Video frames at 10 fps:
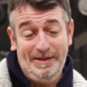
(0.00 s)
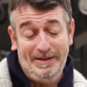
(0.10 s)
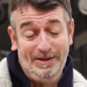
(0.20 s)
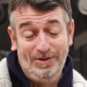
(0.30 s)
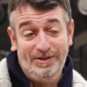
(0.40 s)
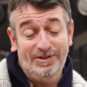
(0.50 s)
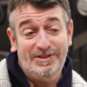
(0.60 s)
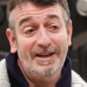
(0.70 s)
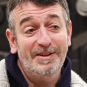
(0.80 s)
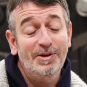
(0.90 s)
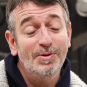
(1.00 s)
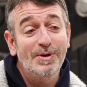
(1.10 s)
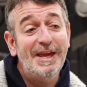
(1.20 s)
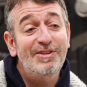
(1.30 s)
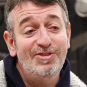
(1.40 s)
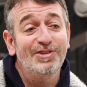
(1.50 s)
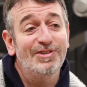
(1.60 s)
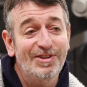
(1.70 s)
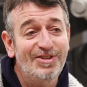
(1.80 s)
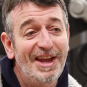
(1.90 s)
there's certainly no ageist
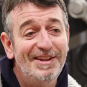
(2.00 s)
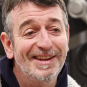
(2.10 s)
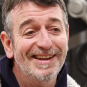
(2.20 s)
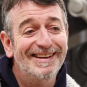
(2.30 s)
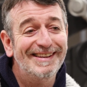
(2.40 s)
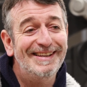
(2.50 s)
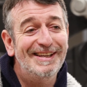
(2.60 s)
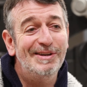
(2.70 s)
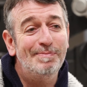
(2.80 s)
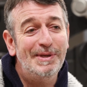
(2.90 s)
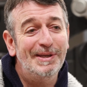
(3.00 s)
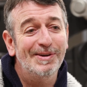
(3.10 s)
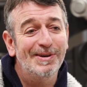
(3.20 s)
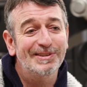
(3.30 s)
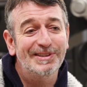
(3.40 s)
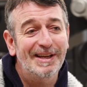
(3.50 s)
agenda here at Peacocks.